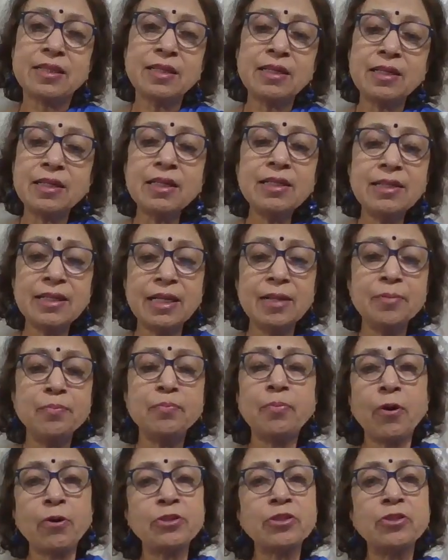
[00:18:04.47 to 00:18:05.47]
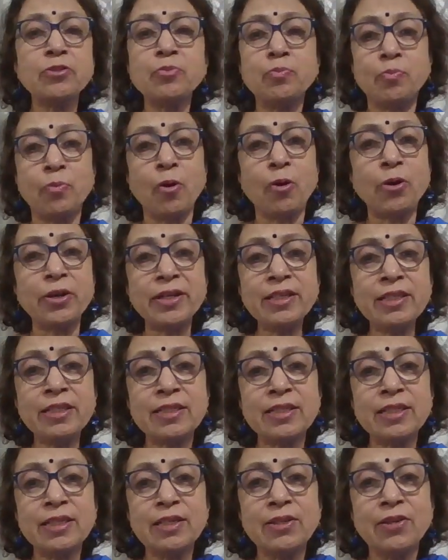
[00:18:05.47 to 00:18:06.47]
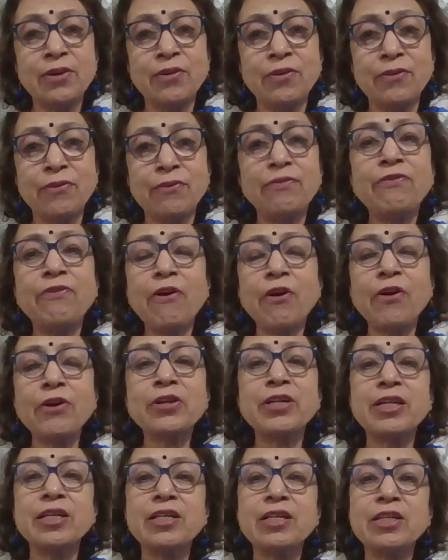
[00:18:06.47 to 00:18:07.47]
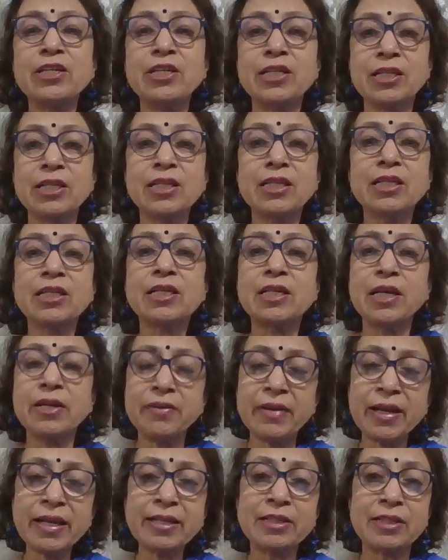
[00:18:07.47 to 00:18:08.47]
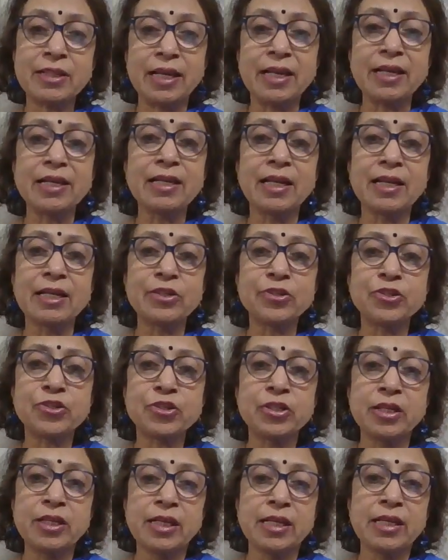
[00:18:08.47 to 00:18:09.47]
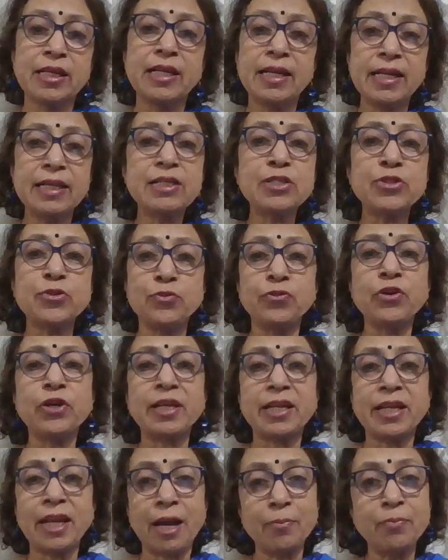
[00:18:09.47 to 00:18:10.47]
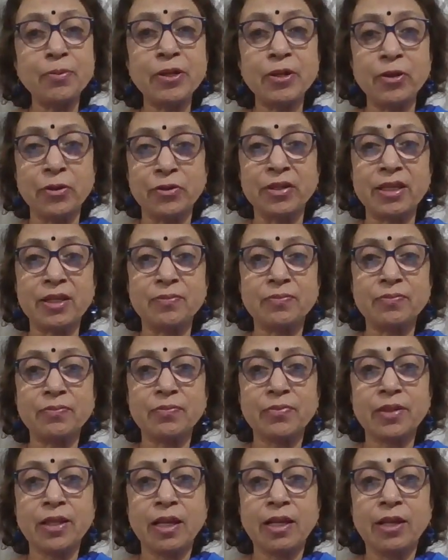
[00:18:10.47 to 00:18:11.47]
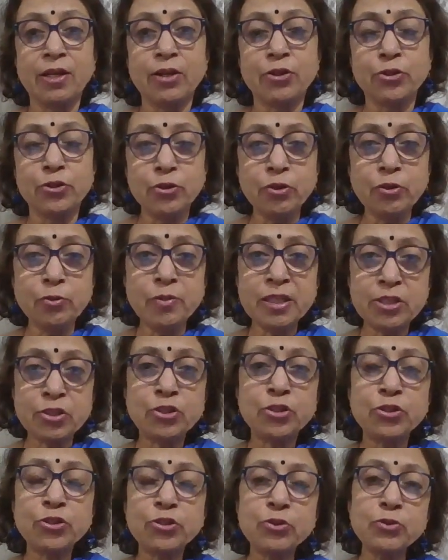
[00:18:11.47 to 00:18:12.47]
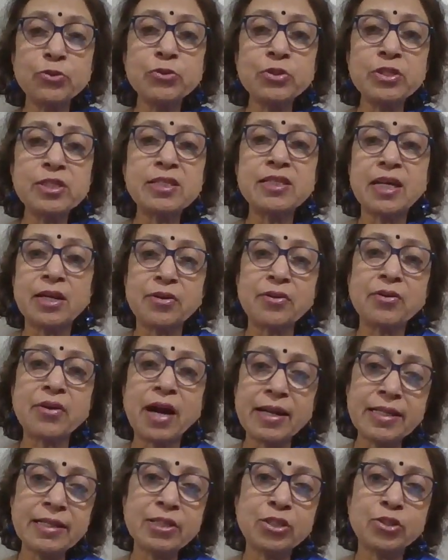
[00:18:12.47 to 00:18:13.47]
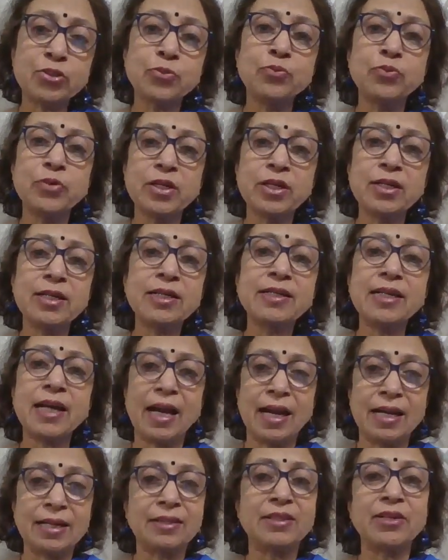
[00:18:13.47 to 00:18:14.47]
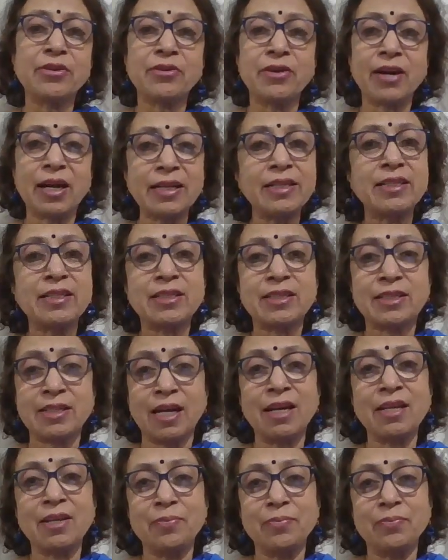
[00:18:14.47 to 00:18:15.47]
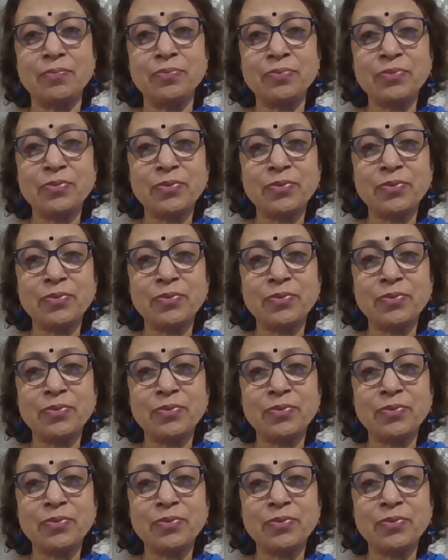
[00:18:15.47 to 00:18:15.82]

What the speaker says: third important point for correct English is vocabulary. You must use the right word at the right time.